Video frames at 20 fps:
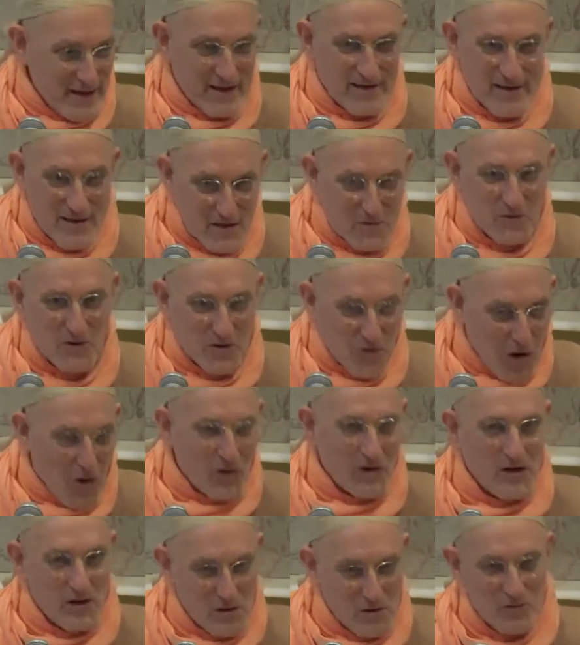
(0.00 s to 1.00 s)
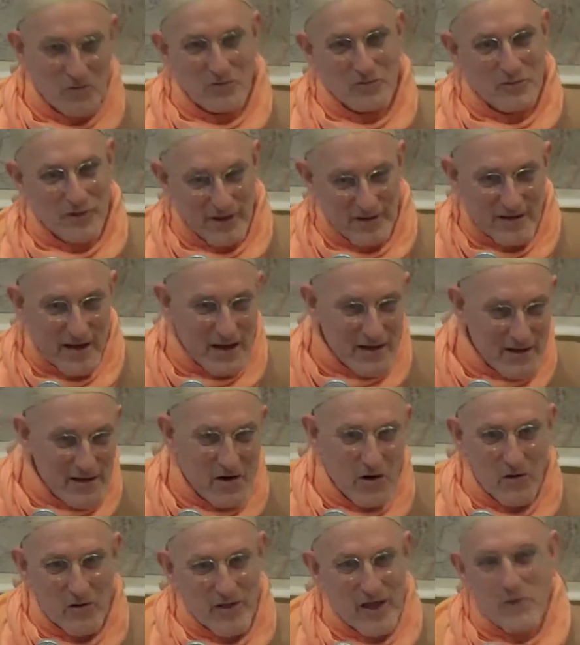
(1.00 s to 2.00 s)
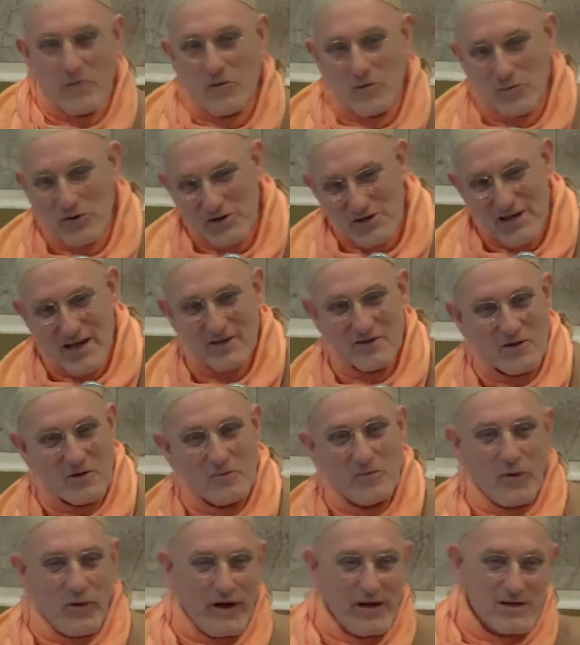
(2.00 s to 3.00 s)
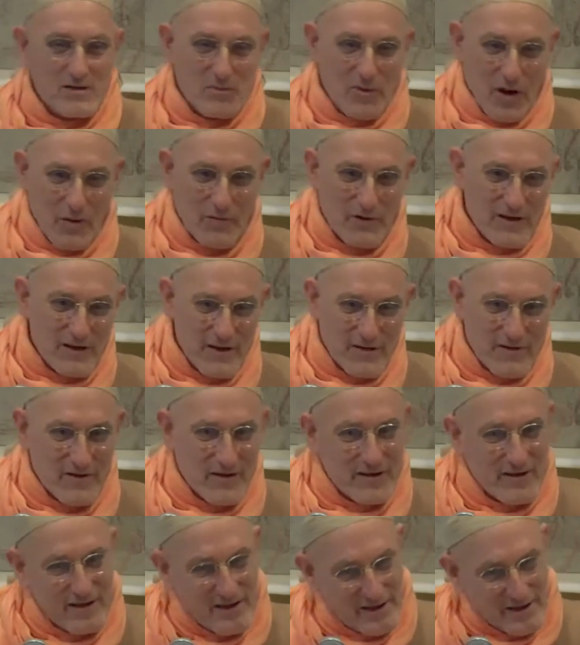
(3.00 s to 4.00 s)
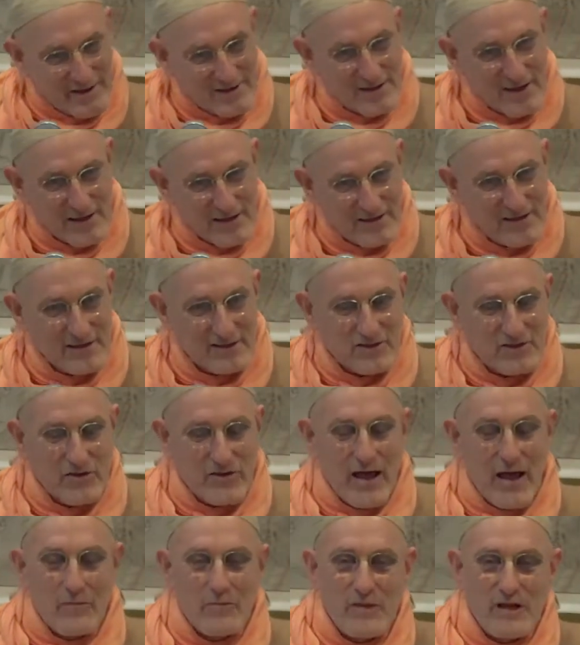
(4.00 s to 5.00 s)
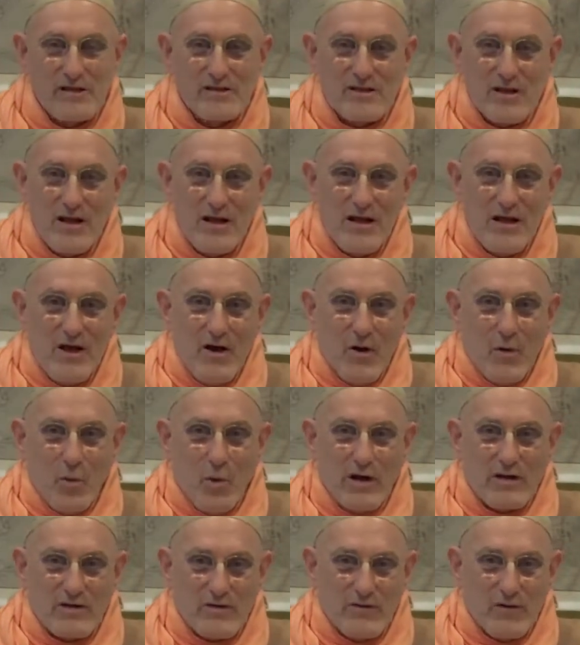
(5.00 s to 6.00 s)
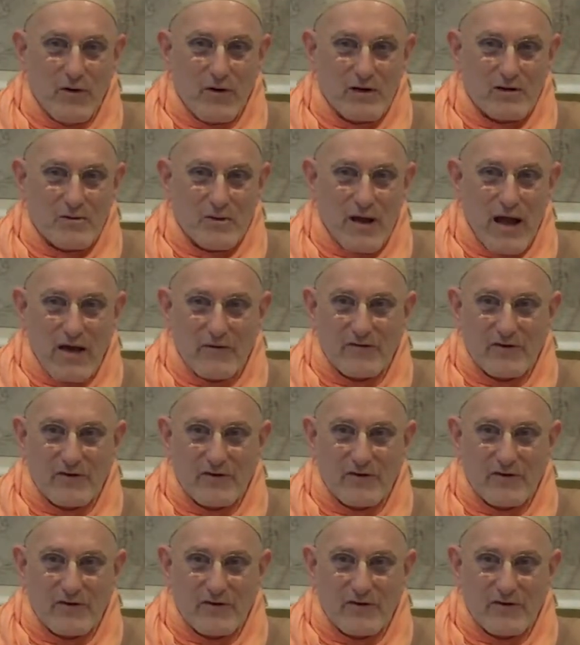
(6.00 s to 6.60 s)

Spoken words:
right? And then he would argue, and they would present their points, probably give the things like this. So that means